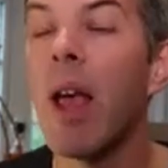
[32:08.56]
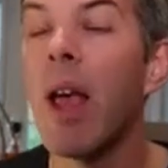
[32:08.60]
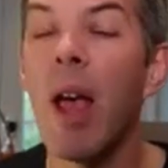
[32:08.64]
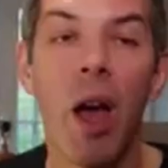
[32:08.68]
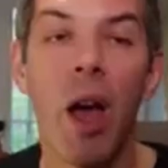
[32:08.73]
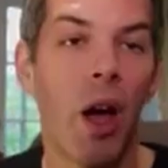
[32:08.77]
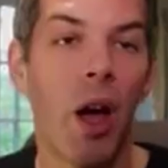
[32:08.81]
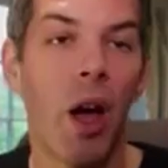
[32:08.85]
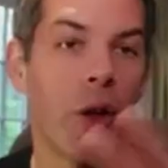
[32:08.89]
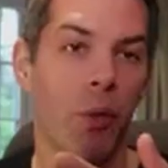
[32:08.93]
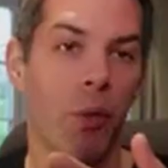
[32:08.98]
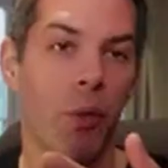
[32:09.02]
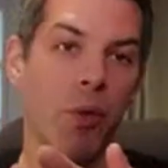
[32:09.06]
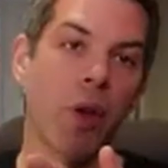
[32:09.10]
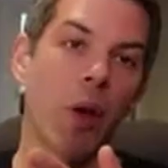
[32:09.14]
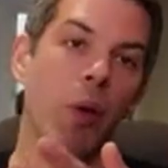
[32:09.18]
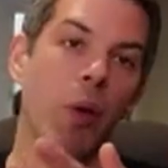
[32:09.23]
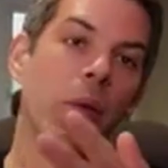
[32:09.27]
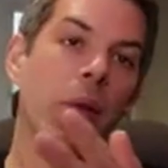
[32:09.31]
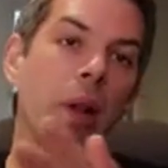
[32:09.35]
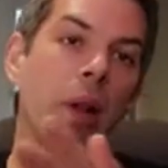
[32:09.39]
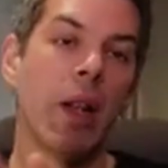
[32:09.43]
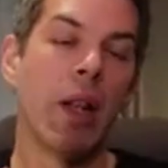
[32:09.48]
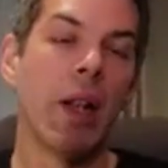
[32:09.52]
and
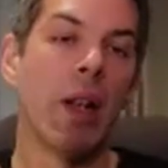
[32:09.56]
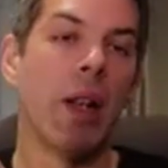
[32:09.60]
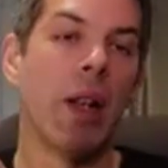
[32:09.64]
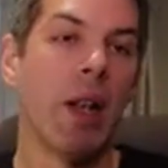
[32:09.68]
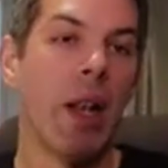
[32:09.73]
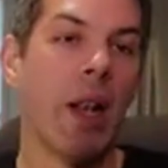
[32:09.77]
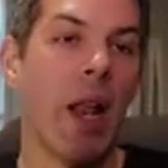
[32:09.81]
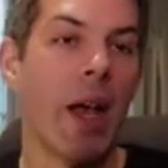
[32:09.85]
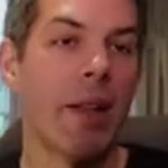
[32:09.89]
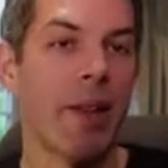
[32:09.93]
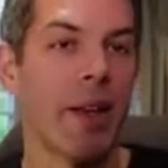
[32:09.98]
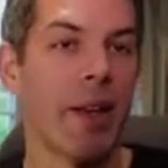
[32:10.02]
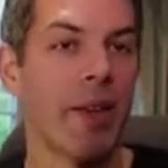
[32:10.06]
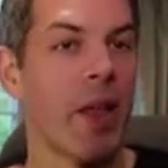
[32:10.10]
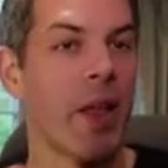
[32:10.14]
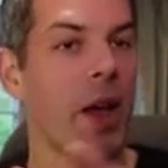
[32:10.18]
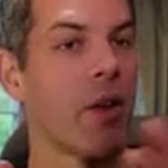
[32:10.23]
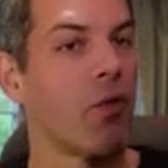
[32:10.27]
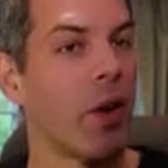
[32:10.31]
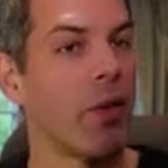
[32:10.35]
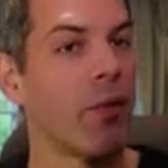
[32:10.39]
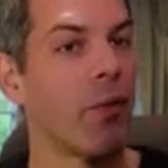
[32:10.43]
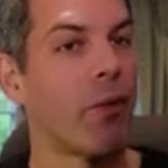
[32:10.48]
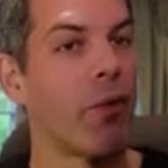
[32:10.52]
also letting that
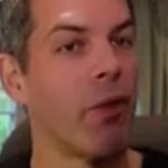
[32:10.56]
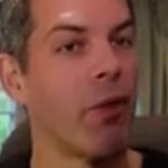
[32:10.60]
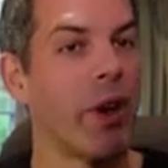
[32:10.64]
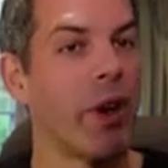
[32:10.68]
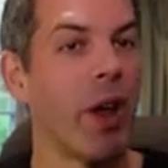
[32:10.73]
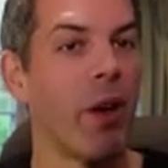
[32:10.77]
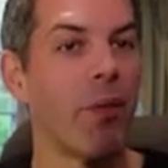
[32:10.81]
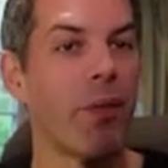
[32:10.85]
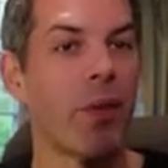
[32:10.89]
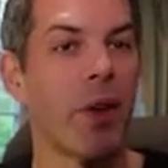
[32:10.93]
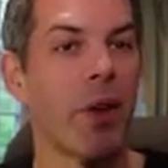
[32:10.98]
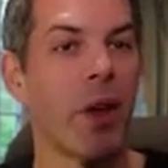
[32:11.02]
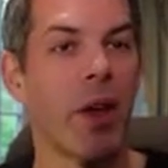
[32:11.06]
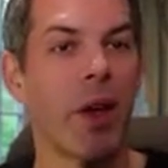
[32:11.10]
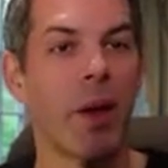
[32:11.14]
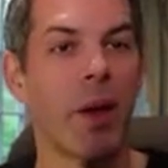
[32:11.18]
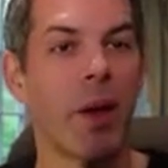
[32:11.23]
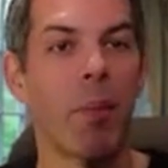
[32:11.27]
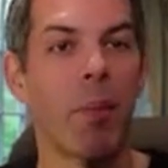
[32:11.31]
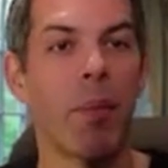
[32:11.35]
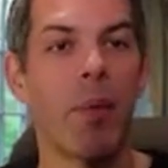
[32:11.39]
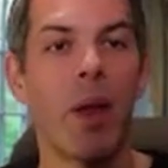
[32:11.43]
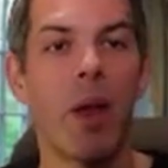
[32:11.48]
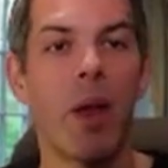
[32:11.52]
run for enough
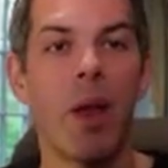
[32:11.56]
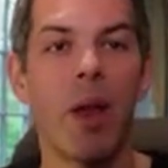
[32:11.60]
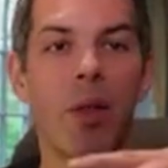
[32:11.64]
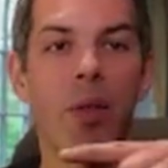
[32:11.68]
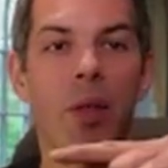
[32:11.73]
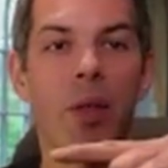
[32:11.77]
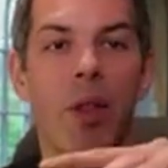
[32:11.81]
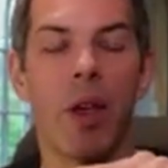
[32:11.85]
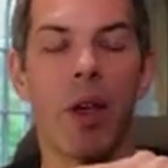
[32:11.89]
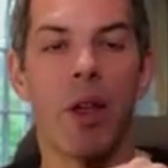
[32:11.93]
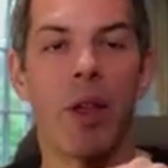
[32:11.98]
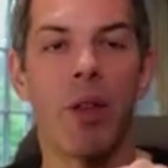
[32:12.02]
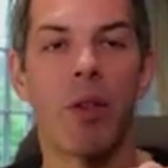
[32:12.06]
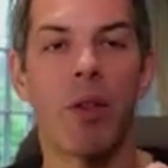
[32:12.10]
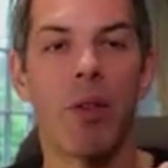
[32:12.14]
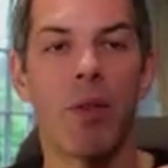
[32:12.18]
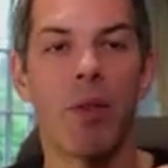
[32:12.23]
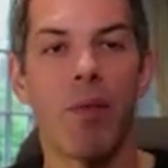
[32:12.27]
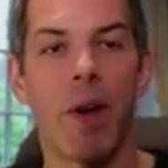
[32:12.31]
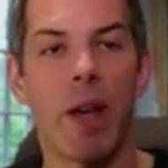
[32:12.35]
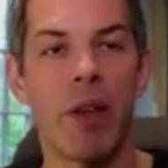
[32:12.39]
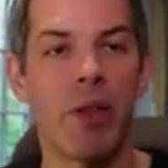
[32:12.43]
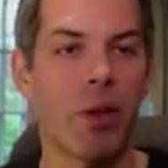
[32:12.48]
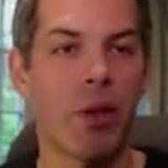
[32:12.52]
time that
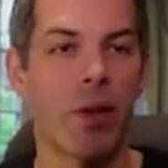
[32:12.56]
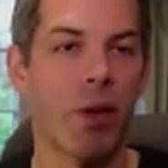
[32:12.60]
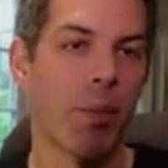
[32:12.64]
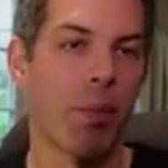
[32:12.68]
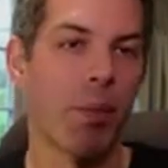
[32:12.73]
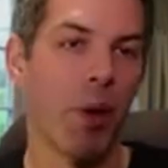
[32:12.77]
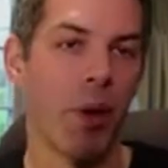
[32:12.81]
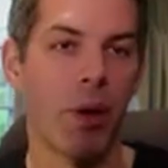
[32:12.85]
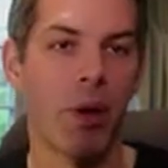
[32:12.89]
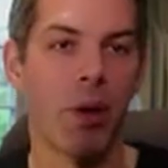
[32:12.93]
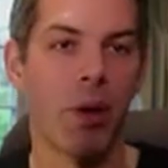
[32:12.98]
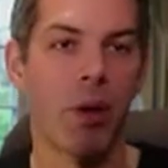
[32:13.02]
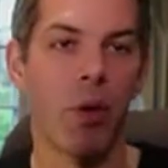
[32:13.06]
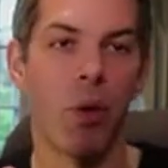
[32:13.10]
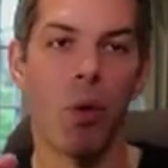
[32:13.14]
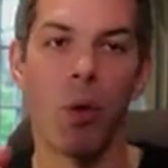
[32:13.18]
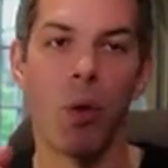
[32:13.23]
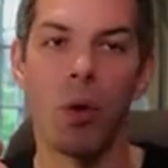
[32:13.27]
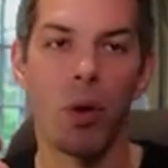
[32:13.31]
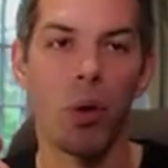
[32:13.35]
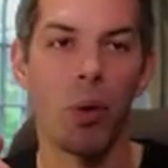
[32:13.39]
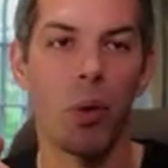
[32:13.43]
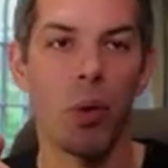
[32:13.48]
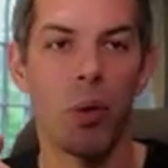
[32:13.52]
Facebook or
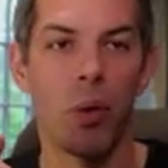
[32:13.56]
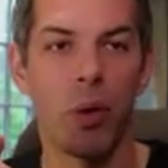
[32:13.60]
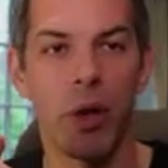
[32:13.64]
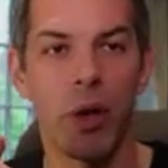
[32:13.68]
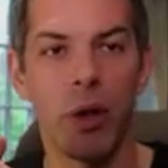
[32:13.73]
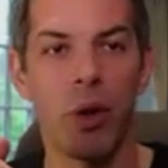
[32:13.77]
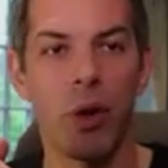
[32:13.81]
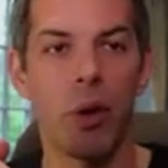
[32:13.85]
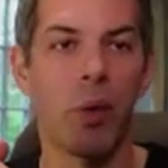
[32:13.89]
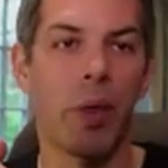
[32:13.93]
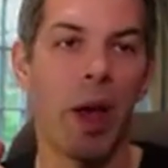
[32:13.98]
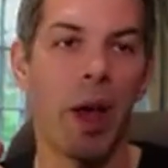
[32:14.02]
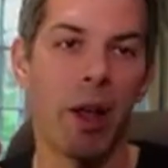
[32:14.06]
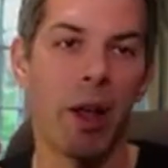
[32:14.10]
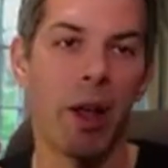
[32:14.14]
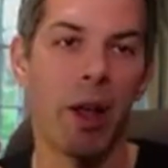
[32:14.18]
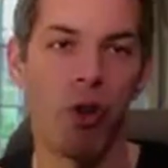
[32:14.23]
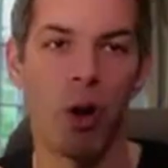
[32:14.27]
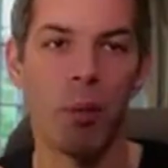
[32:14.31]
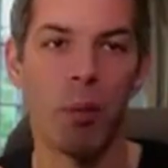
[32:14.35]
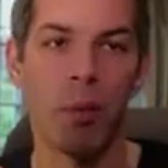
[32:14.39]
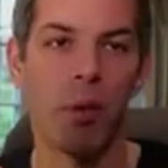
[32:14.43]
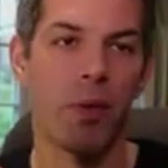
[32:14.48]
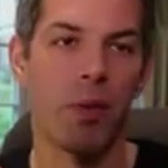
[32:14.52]
Google can do that
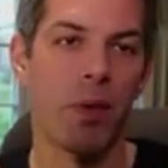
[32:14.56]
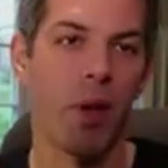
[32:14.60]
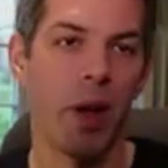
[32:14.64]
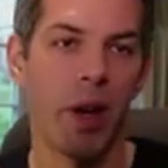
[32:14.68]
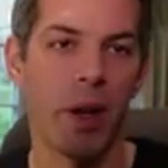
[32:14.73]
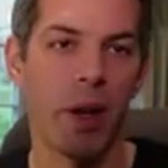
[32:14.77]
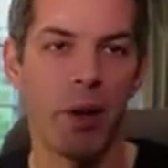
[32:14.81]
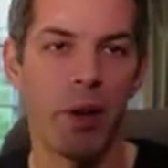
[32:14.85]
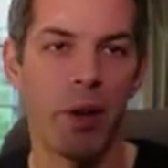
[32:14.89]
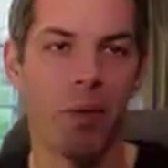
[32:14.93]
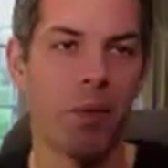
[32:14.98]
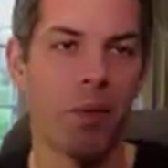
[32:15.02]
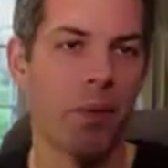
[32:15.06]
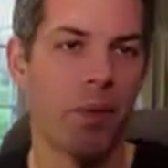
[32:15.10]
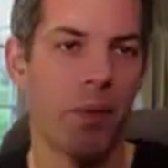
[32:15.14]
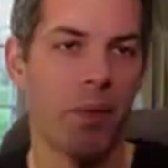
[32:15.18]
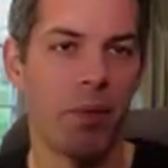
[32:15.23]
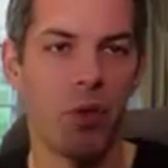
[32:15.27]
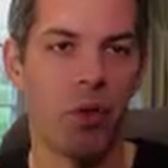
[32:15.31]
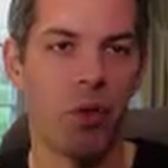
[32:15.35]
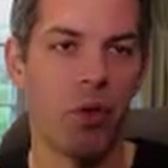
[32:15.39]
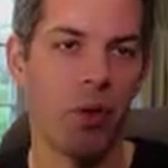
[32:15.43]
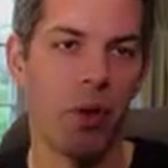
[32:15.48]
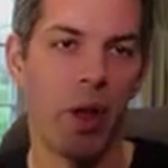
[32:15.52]
job of kind of
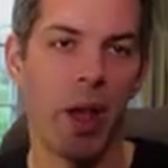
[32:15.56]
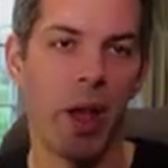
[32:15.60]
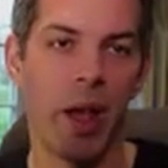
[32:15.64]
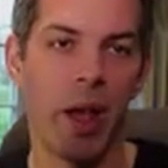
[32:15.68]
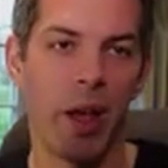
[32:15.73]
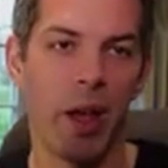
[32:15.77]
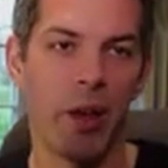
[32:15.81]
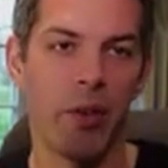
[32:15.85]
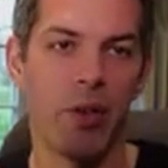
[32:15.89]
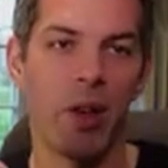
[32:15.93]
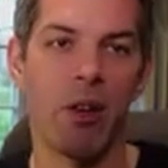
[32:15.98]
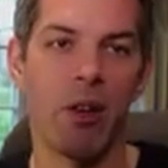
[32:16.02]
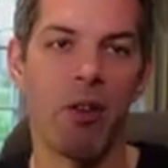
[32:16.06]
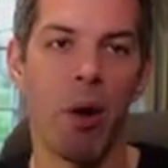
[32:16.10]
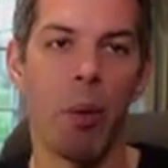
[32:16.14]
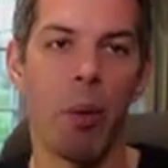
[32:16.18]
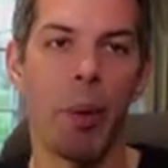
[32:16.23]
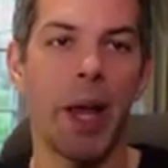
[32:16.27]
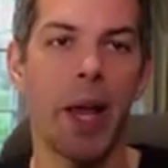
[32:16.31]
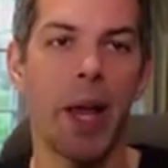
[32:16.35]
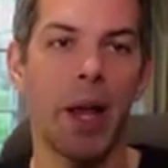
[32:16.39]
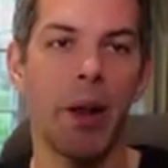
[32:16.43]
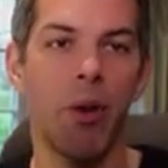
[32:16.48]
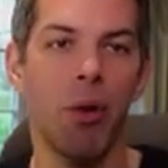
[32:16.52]

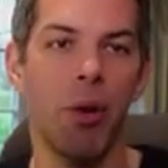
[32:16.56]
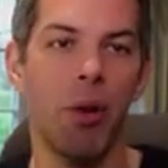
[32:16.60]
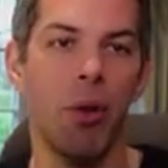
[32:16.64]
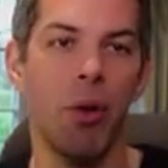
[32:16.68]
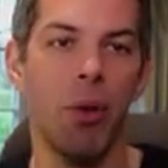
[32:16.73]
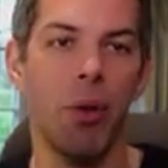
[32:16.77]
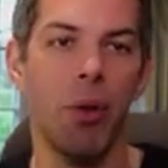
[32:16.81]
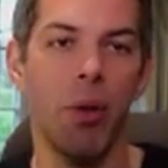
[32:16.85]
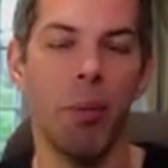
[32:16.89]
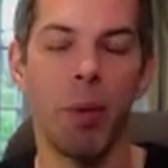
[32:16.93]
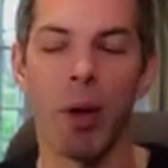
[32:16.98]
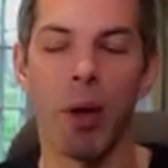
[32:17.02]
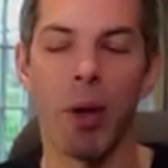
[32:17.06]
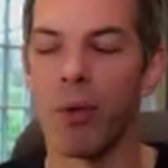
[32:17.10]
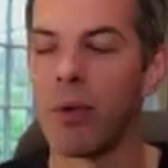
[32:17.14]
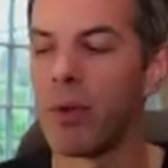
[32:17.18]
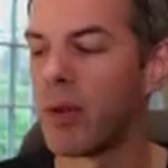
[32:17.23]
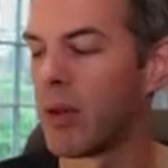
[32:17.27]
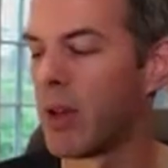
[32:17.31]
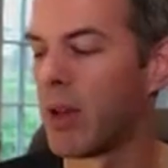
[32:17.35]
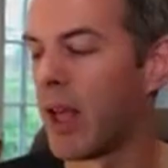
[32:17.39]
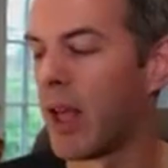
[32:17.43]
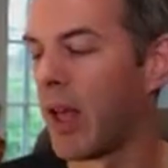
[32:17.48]
zeroing in on who the most